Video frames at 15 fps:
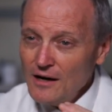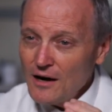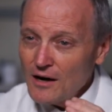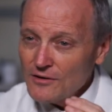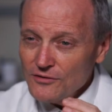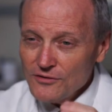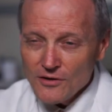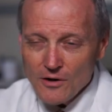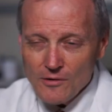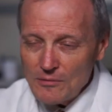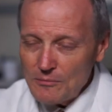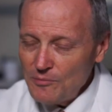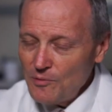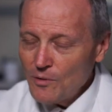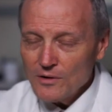are so
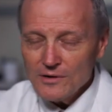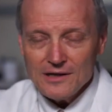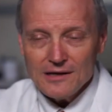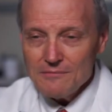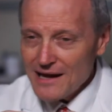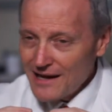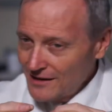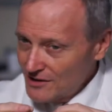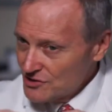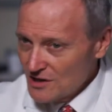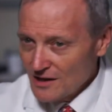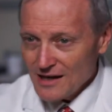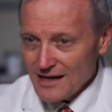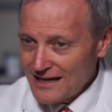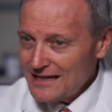important in
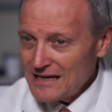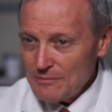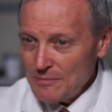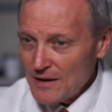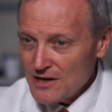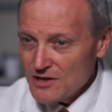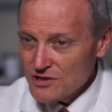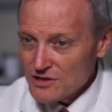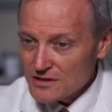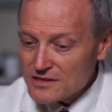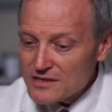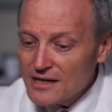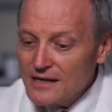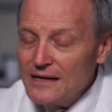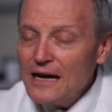managing any
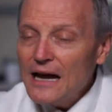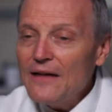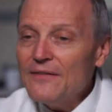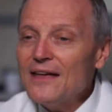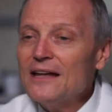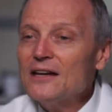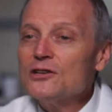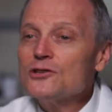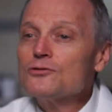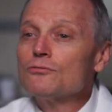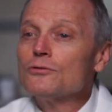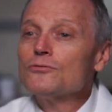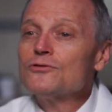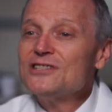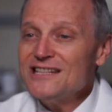patient and that is
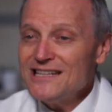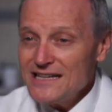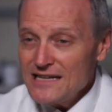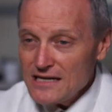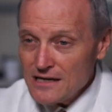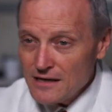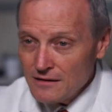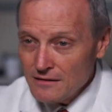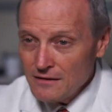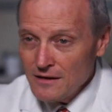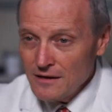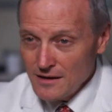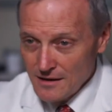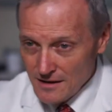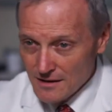routine
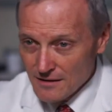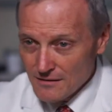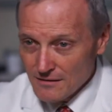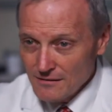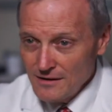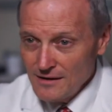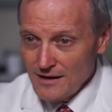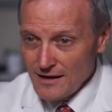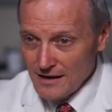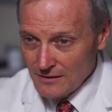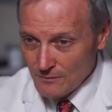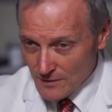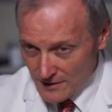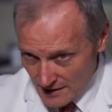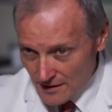here
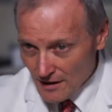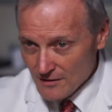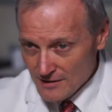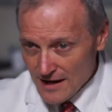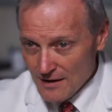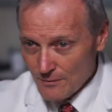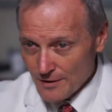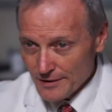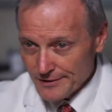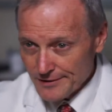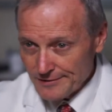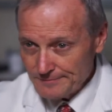in within our network.